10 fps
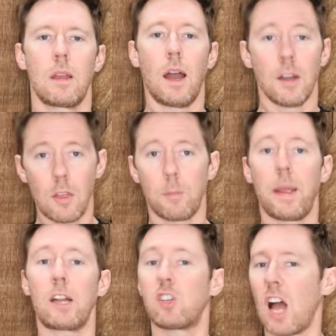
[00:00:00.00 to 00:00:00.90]
Another
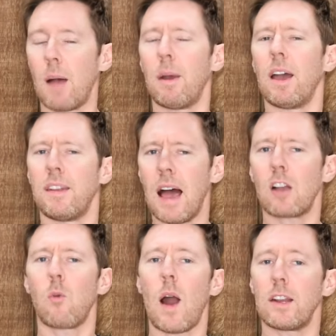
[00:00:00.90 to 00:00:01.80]
big job,
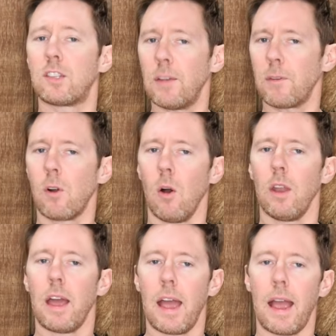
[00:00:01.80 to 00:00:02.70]
not quite as
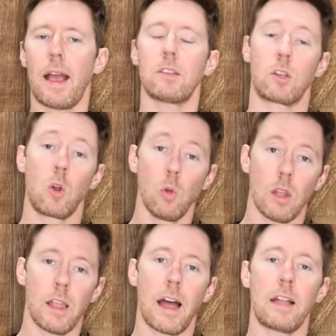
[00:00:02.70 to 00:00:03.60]
difficult as the
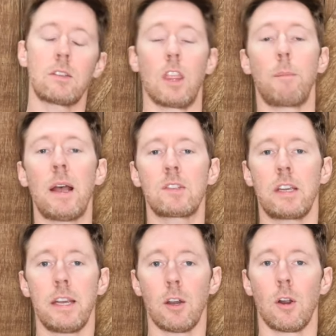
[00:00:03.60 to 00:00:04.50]
coolant lines and the pesky
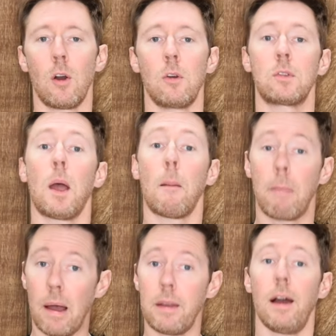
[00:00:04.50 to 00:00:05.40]
heater hose,
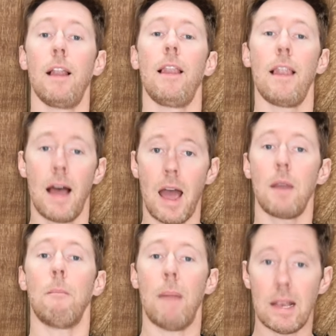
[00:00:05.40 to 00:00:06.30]
but a
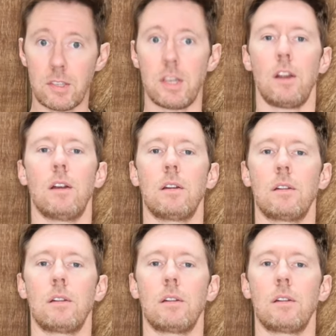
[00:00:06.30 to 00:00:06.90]
lot messier,